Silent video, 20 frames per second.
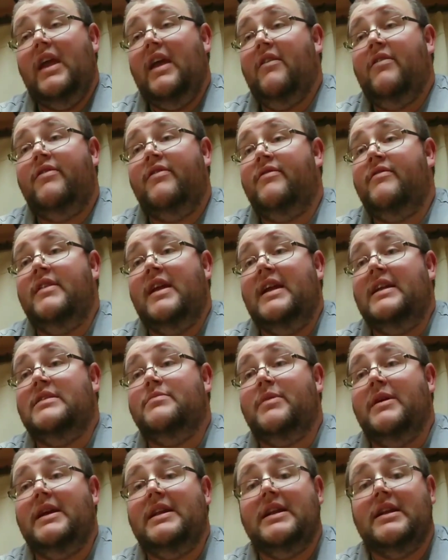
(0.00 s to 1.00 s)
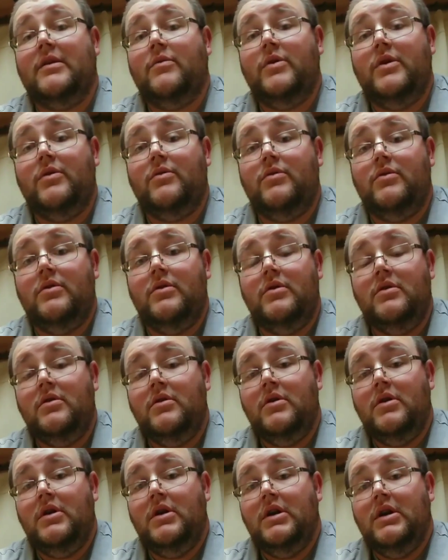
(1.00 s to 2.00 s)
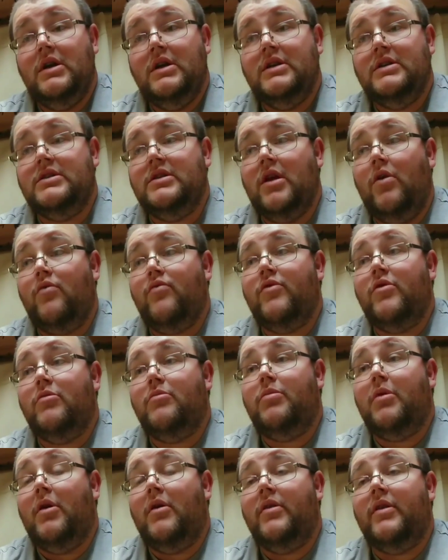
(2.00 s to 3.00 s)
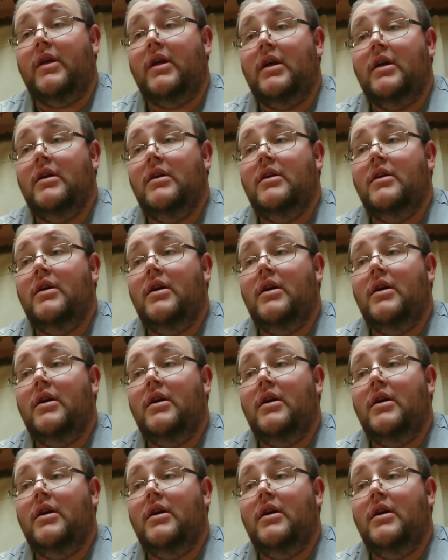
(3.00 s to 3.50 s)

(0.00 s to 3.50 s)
If needs be, then I will. It's no real bother.